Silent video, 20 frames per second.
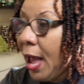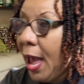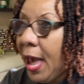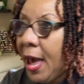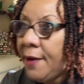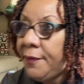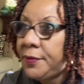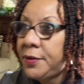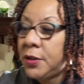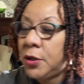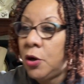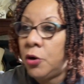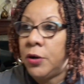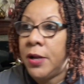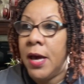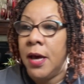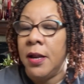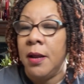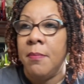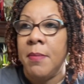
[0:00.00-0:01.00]
have to go
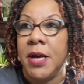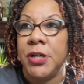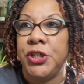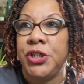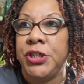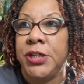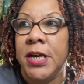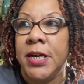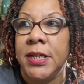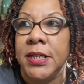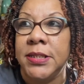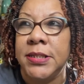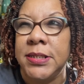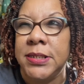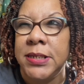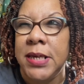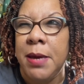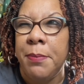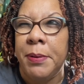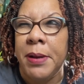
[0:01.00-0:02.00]
down in my shed and
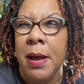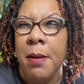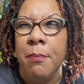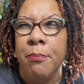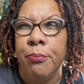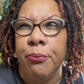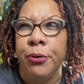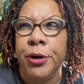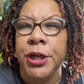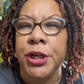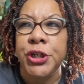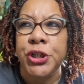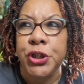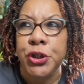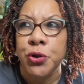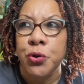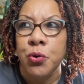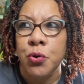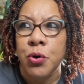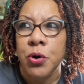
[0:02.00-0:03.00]
see, but I'm pretty
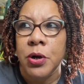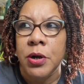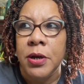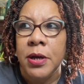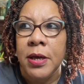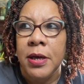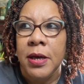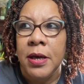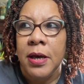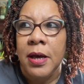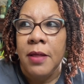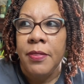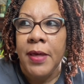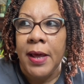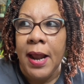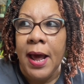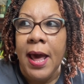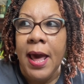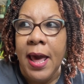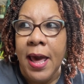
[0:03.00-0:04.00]
sure
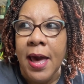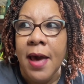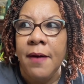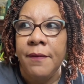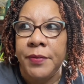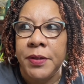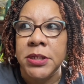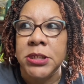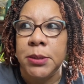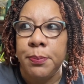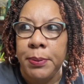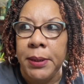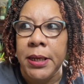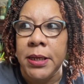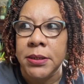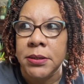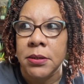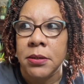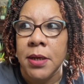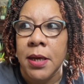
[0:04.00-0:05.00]
that I have this
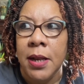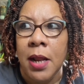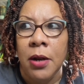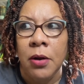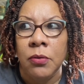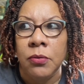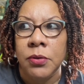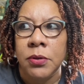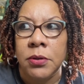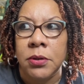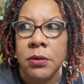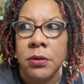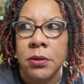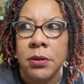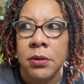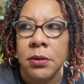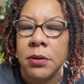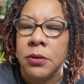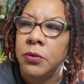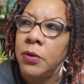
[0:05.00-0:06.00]
piece, and
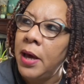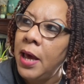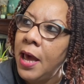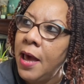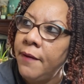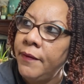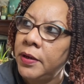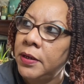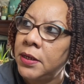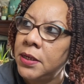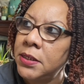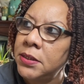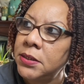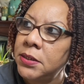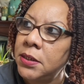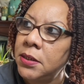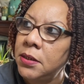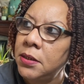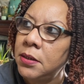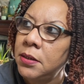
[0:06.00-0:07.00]
do I have it
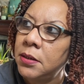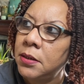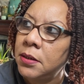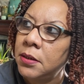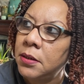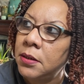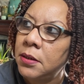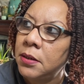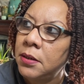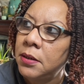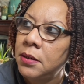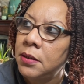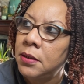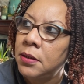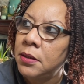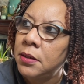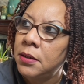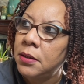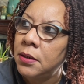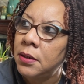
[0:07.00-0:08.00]
listed?
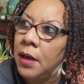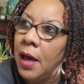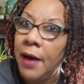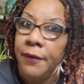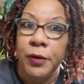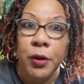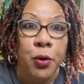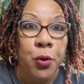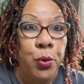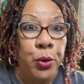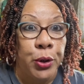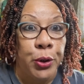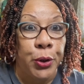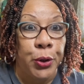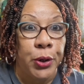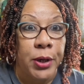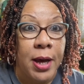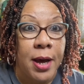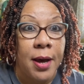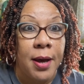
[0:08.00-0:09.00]
I have to go and
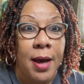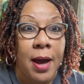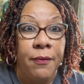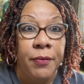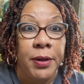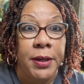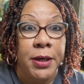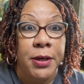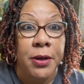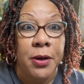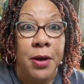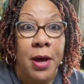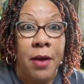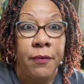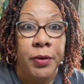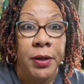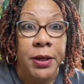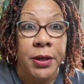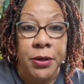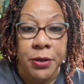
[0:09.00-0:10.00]
look. I really
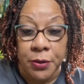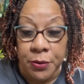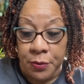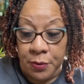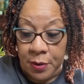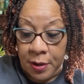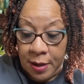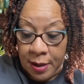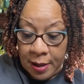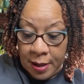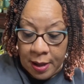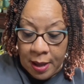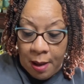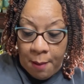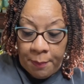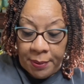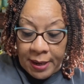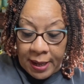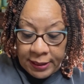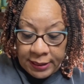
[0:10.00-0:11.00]
do.
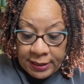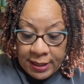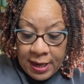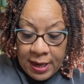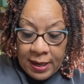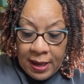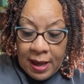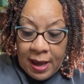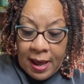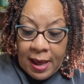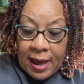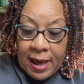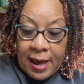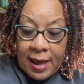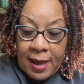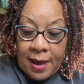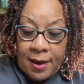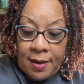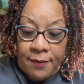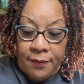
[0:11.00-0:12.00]
But I think I
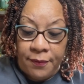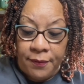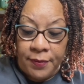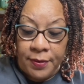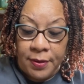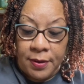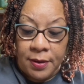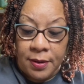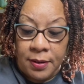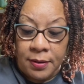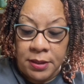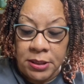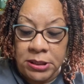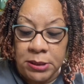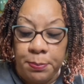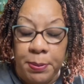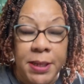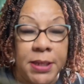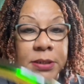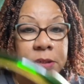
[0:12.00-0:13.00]
have
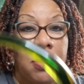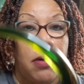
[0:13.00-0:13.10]
this piece